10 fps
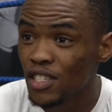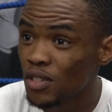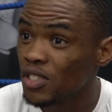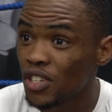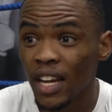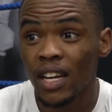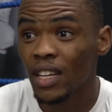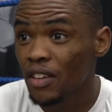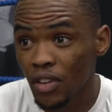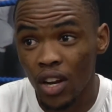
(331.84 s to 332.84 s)
train
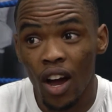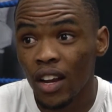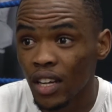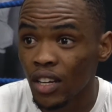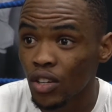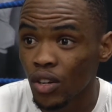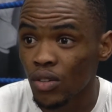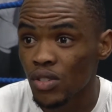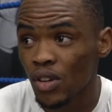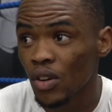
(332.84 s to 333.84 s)
even harder, you know.
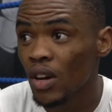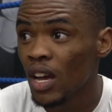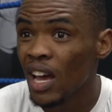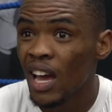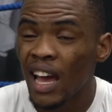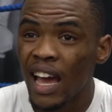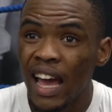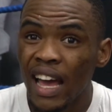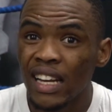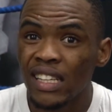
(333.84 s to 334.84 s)
So,
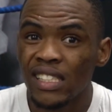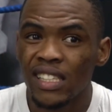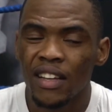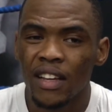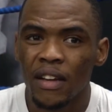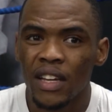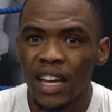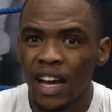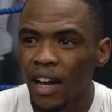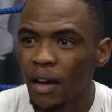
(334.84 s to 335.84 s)
and
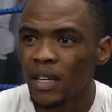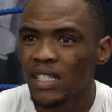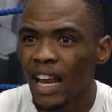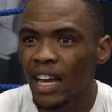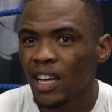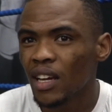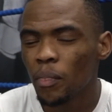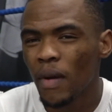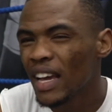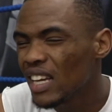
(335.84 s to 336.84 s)
here it's like
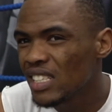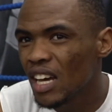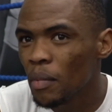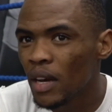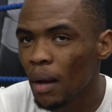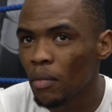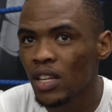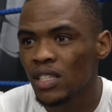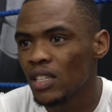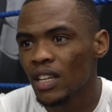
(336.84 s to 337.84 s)
back in Durban, I'm not
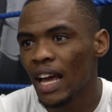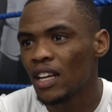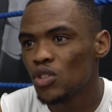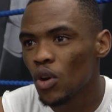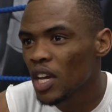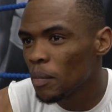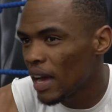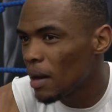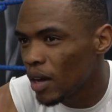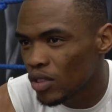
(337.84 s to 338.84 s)
like talking
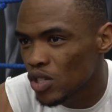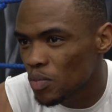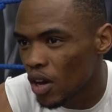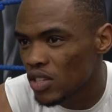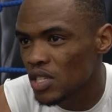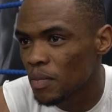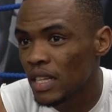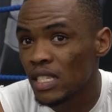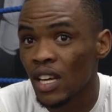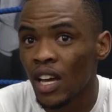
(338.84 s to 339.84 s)
bad about those boxers,
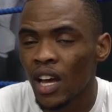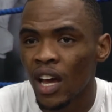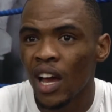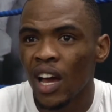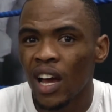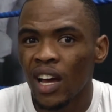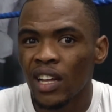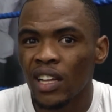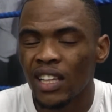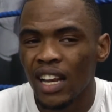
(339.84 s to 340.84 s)
but
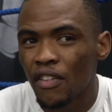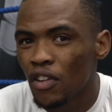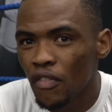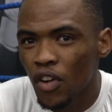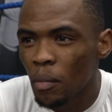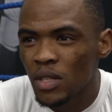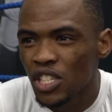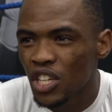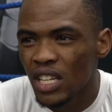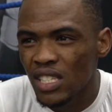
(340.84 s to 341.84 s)
the level of
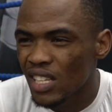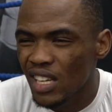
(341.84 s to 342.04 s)
competition is